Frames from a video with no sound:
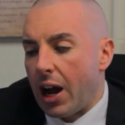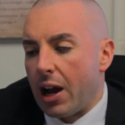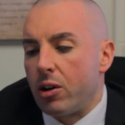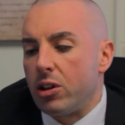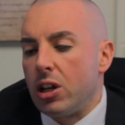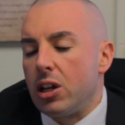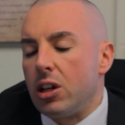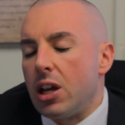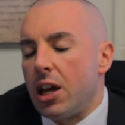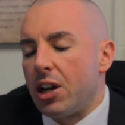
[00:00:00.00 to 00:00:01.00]
uh,
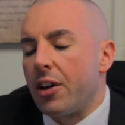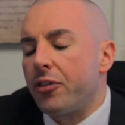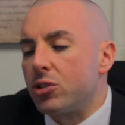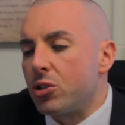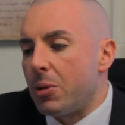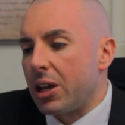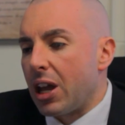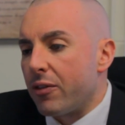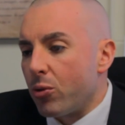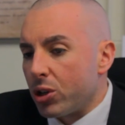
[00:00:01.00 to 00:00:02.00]
in an effort to
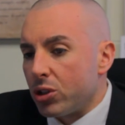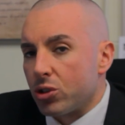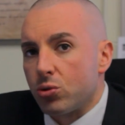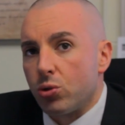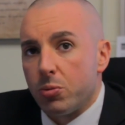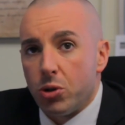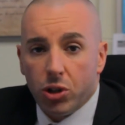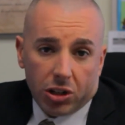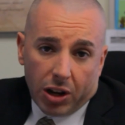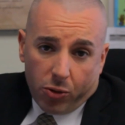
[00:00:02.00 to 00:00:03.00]
make everyone in the school
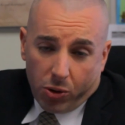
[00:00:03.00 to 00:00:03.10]
community and